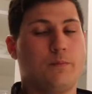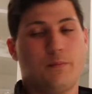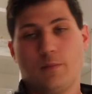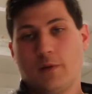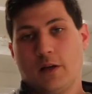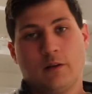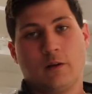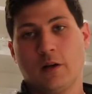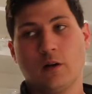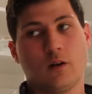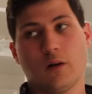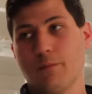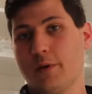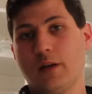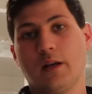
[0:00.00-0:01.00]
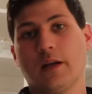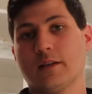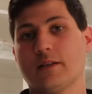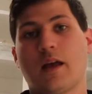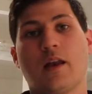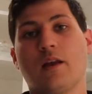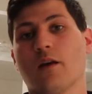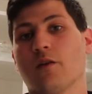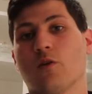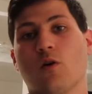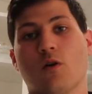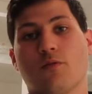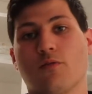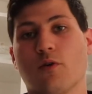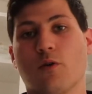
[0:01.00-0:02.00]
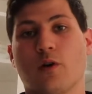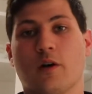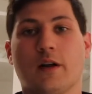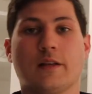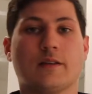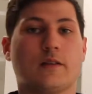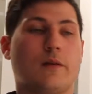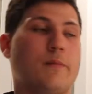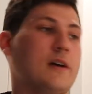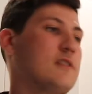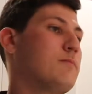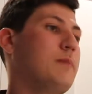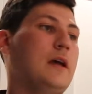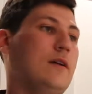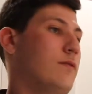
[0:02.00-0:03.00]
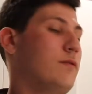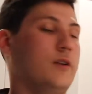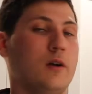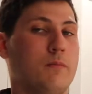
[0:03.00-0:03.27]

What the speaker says: It'll compete against any other off-roader. It's the best bang for your